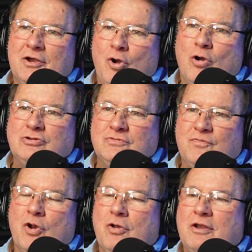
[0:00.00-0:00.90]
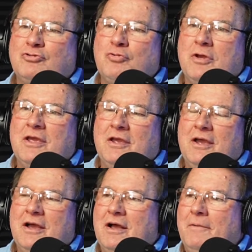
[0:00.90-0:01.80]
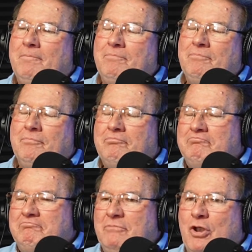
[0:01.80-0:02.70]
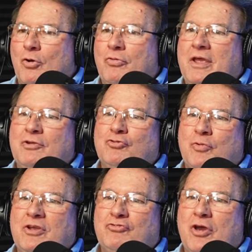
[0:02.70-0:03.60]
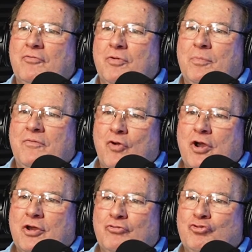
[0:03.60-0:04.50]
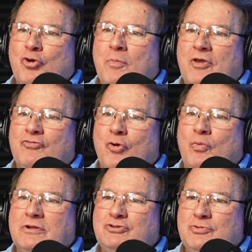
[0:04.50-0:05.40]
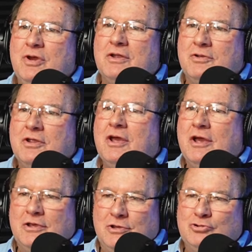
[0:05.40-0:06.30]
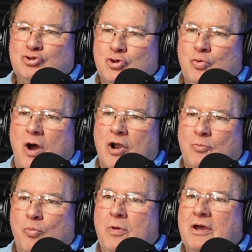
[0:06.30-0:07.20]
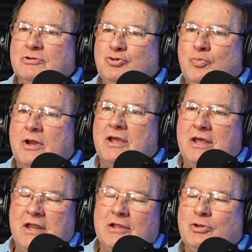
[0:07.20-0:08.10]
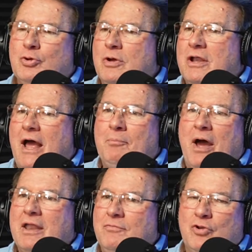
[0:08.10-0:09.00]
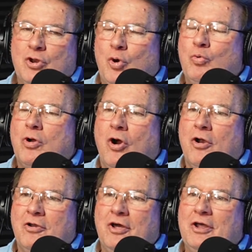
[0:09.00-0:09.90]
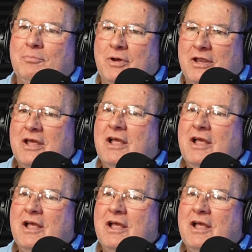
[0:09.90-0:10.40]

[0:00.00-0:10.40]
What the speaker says: cars are very interesting. The industry itself can be very consuming. So once you get used to automobiles, you really get into it. I'm not even an old car nut, but